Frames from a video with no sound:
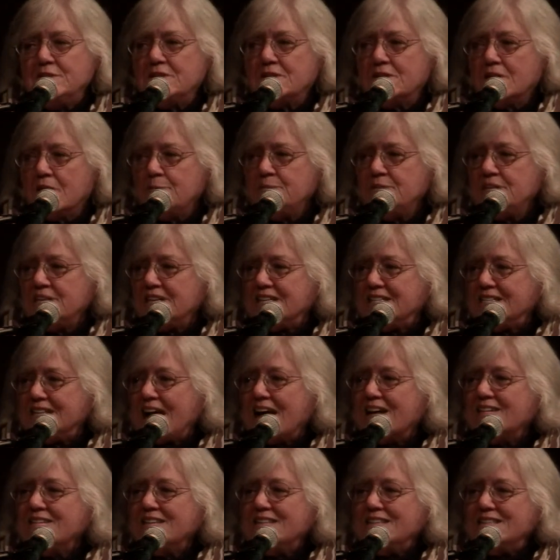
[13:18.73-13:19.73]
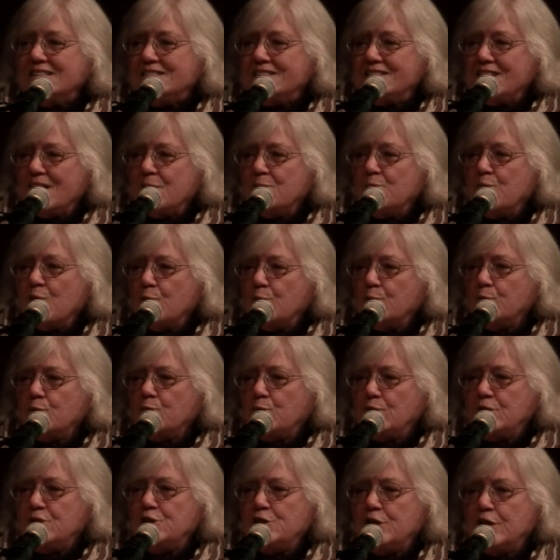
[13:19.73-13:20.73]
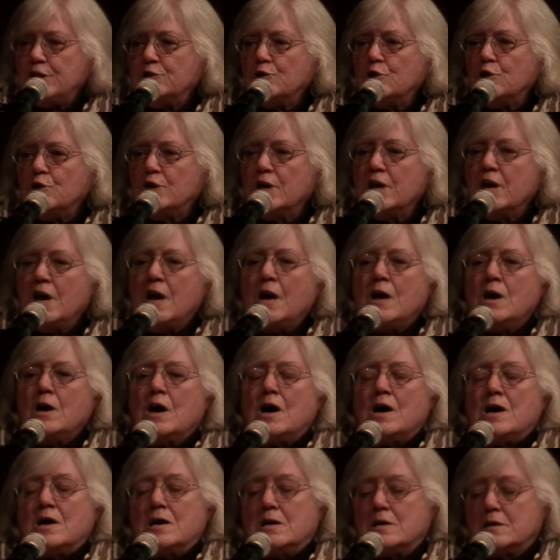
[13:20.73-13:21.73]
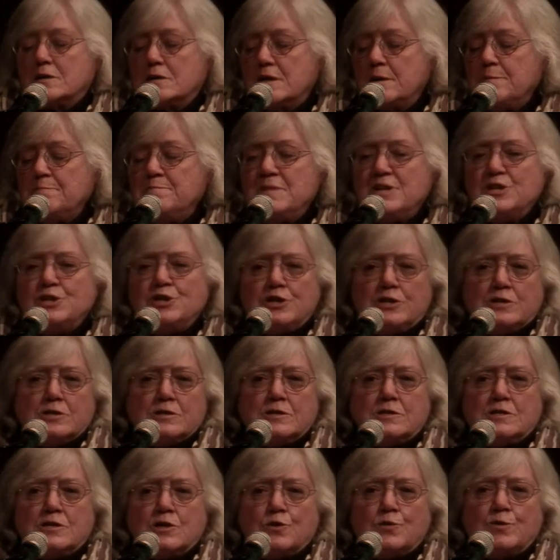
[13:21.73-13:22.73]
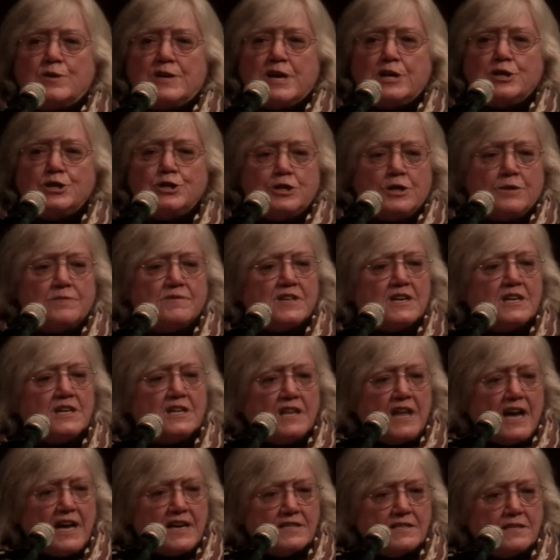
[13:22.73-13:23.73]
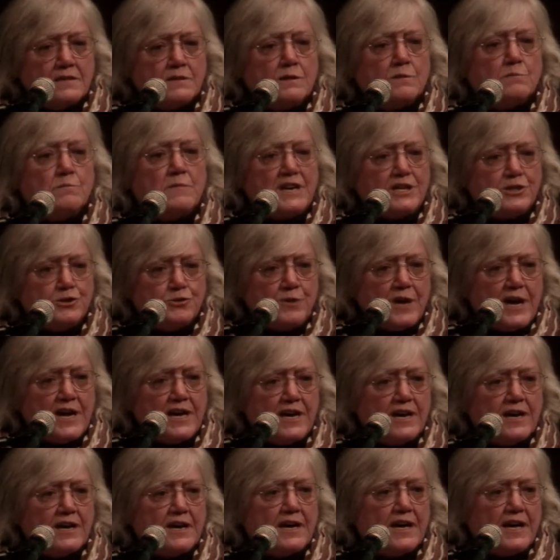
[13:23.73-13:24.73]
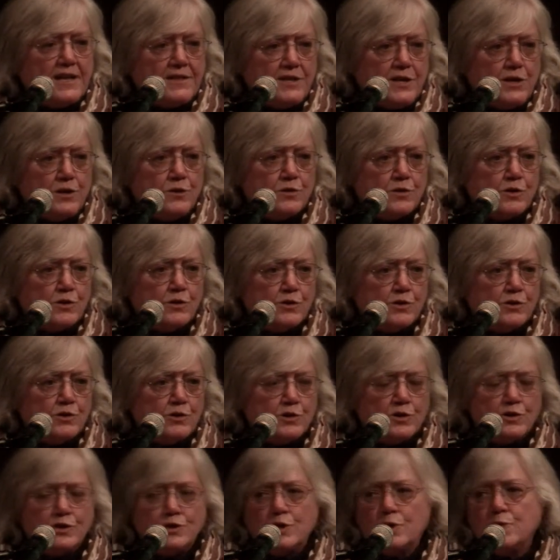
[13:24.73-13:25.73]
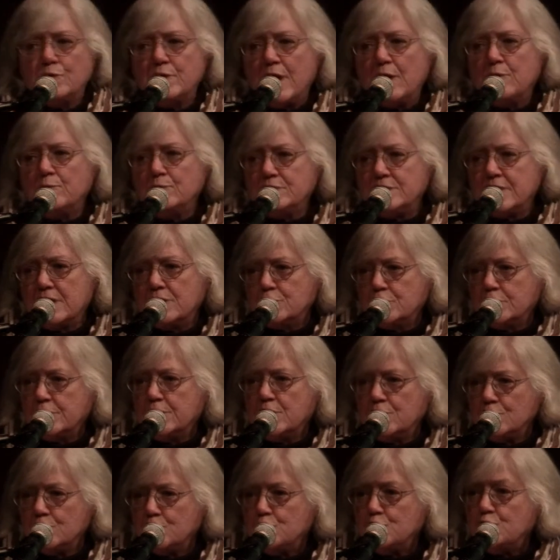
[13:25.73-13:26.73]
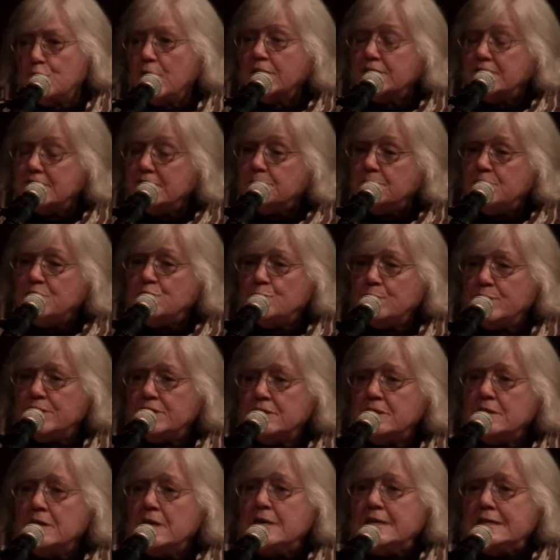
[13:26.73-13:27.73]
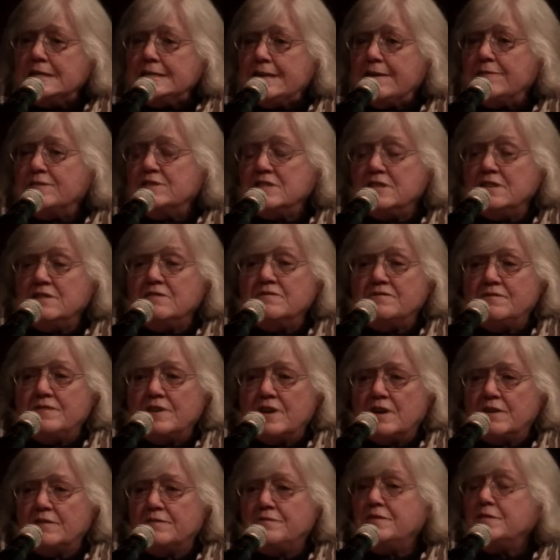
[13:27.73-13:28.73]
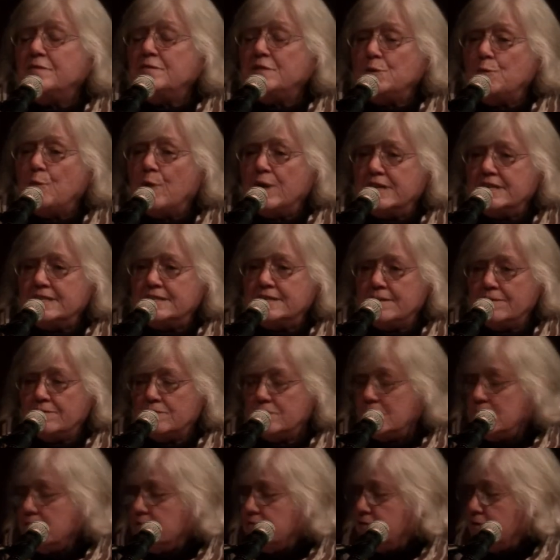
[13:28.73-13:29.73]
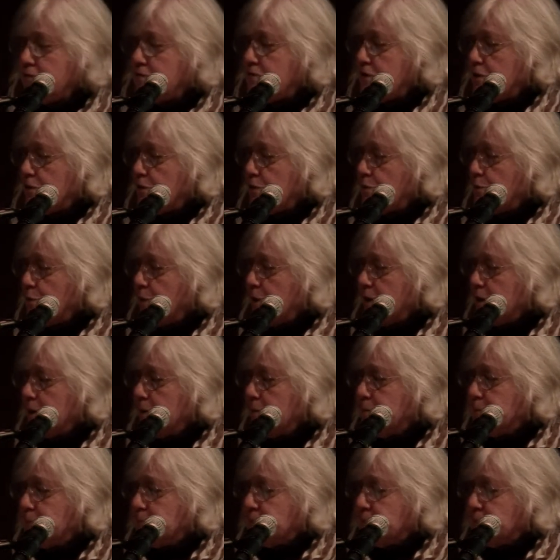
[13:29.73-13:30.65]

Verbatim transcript: comes at exactly the same moment when Qianlong uh, commissions the creation of the colossal Maitreya at the Yonghegong. So that was actually constructed between 1751 uh, and 1753.